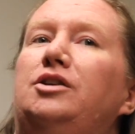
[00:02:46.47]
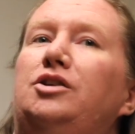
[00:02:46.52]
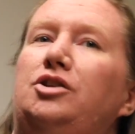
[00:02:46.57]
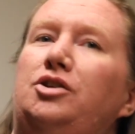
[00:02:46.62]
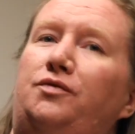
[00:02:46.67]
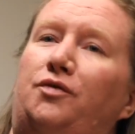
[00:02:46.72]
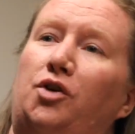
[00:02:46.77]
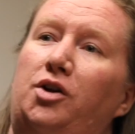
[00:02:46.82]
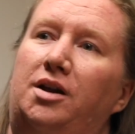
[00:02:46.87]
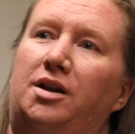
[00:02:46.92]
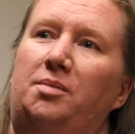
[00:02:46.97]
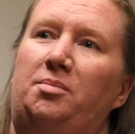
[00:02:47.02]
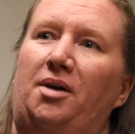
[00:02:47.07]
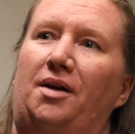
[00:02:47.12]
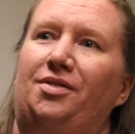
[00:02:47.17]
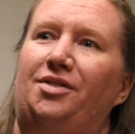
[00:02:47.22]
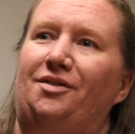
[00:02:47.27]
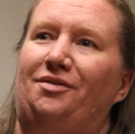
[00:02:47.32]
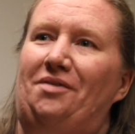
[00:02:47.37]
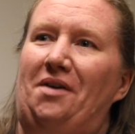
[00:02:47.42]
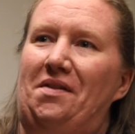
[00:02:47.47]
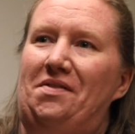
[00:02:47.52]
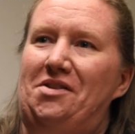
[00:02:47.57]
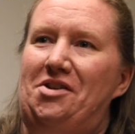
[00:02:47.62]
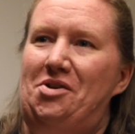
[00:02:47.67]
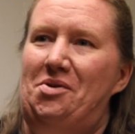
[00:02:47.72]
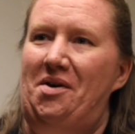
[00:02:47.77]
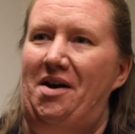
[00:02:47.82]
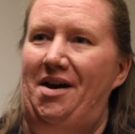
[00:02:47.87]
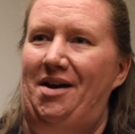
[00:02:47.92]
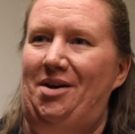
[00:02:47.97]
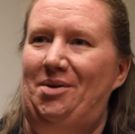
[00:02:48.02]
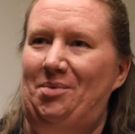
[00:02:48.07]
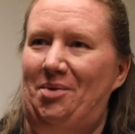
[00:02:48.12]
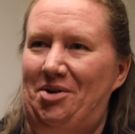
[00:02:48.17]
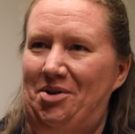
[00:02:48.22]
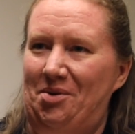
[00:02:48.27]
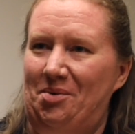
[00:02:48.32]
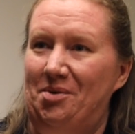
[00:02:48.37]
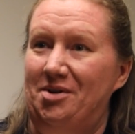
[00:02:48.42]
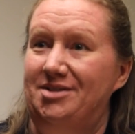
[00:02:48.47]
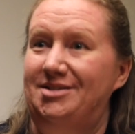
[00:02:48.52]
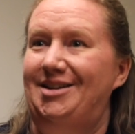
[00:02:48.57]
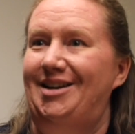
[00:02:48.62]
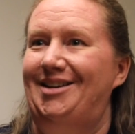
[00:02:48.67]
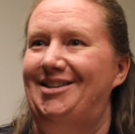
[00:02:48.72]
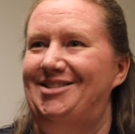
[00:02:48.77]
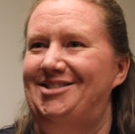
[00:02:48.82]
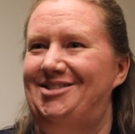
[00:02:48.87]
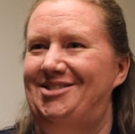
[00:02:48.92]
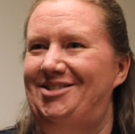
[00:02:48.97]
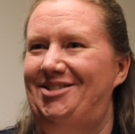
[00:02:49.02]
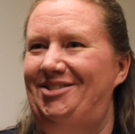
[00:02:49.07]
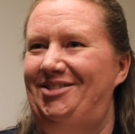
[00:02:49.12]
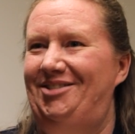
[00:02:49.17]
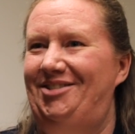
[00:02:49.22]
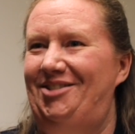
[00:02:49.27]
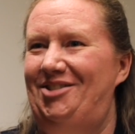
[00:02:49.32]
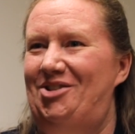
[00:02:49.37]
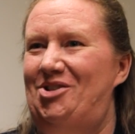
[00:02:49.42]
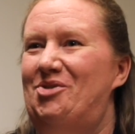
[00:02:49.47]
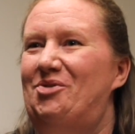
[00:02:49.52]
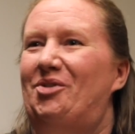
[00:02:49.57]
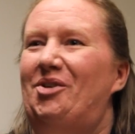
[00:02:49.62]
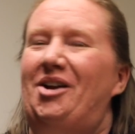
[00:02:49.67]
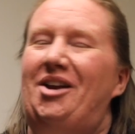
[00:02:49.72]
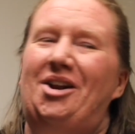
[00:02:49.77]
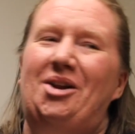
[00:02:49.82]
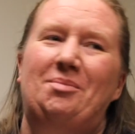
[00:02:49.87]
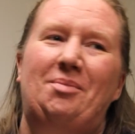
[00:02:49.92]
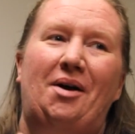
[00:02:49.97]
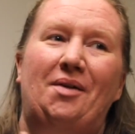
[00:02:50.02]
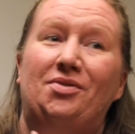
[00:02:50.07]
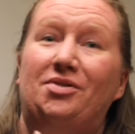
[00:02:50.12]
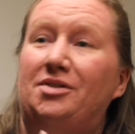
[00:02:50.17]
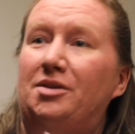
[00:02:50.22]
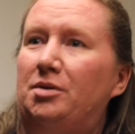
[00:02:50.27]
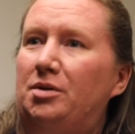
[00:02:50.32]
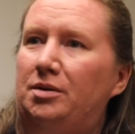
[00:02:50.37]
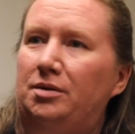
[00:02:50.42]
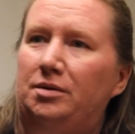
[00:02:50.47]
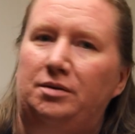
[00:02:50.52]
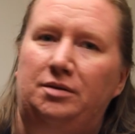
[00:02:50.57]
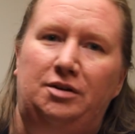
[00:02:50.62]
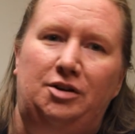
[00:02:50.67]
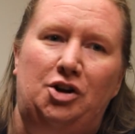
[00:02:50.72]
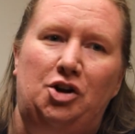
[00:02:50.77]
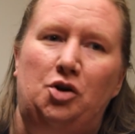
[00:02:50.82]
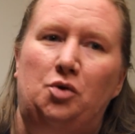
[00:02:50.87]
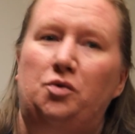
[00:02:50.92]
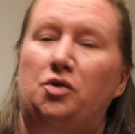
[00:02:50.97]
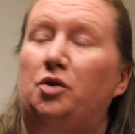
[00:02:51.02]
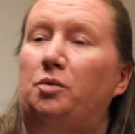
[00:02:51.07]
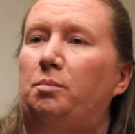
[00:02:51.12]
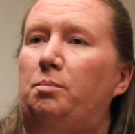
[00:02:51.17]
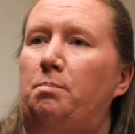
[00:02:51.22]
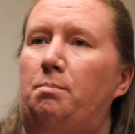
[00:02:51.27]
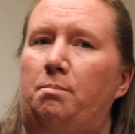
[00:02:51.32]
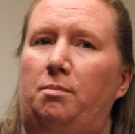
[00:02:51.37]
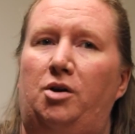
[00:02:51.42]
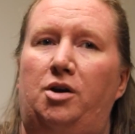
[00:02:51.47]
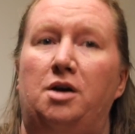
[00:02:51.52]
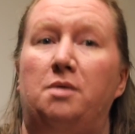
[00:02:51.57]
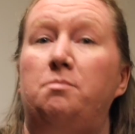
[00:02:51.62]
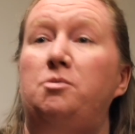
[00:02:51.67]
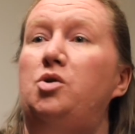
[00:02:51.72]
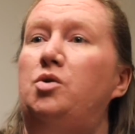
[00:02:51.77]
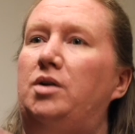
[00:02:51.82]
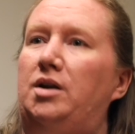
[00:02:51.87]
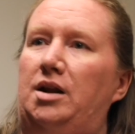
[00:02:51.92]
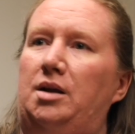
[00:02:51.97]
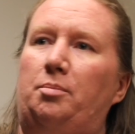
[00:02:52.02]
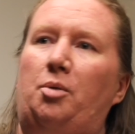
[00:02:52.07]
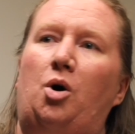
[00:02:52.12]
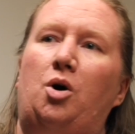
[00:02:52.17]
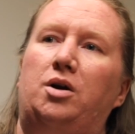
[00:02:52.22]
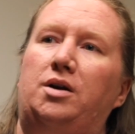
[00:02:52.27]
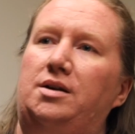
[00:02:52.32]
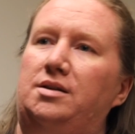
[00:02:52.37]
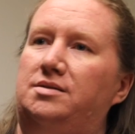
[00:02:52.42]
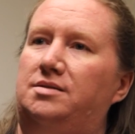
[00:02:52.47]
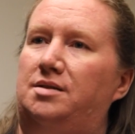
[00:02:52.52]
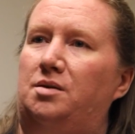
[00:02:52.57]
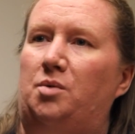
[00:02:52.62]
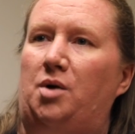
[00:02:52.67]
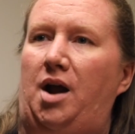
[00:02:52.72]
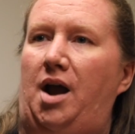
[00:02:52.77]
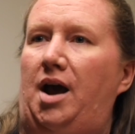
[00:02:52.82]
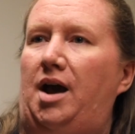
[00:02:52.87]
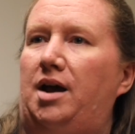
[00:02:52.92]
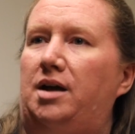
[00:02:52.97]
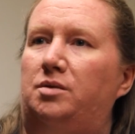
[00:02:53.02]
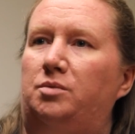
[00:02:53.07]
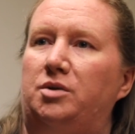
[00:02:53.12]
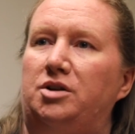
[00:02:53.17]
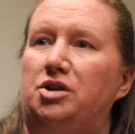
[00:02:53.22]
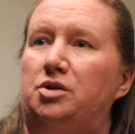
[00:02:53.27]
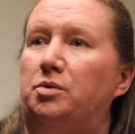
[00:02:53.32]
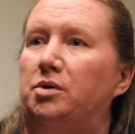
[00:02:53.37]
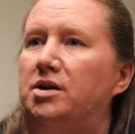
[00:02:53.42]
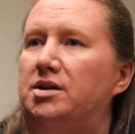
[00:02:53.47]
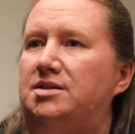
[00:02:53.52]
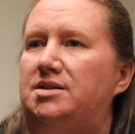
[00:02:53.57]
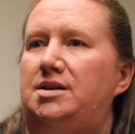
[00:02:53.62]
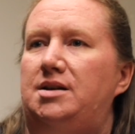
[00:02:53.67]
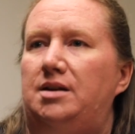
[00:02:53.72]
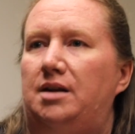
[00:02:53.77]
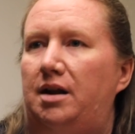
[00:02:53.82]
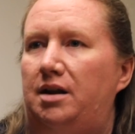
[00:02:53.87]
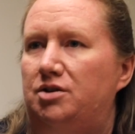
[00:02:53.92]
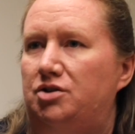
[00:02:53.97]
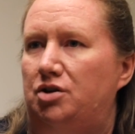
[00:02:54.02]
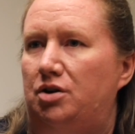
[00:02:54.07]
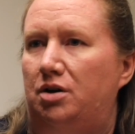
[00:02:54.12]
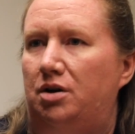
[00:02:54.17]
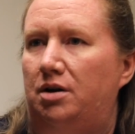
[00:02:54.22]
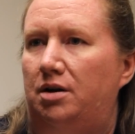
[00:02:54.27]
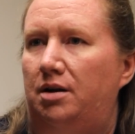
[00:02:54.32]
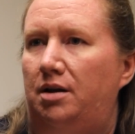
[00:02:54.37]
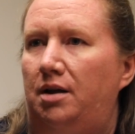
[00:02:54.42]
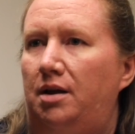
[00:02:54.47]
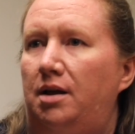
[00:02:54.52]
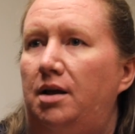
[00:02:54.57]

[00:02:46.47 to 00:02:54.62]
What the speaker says: You forget about the fun that you had when you were 6. You forget about the community parties that were had when you were a teenager.